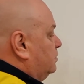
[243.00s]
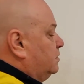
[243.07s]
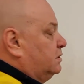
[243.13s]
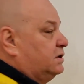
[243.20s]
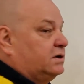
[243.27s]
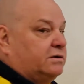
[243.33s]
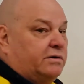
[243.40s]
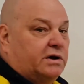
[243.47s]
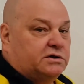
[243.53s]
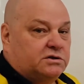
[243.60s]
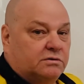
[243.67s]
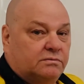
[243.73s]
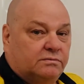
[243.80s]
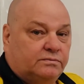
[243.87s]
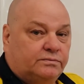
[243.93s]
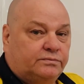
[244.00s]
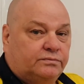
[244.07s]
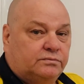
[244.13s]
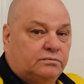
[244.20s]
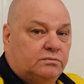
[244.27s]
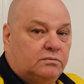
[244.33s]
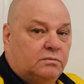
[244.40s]
in that direction.
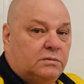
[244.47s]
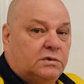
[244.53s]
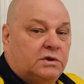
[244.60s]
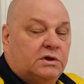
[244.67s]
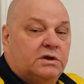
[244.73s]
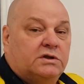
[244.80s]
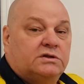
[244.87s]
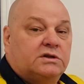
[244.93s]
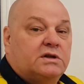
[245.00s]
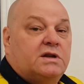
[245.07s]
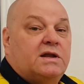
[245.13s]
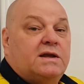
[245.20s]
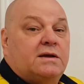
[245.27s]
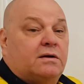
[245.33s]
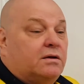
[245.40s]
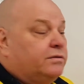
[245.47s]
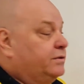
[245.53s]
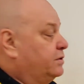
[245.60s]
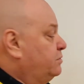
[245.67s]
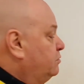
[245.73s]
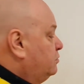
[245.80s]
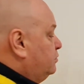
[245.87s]
So now the
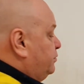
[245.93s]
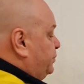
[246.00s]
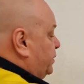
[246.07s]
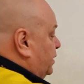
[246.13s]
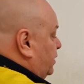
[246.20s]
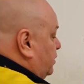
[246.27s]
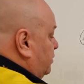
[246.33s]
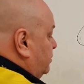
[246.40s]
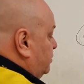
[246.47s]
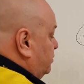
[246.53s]
north pole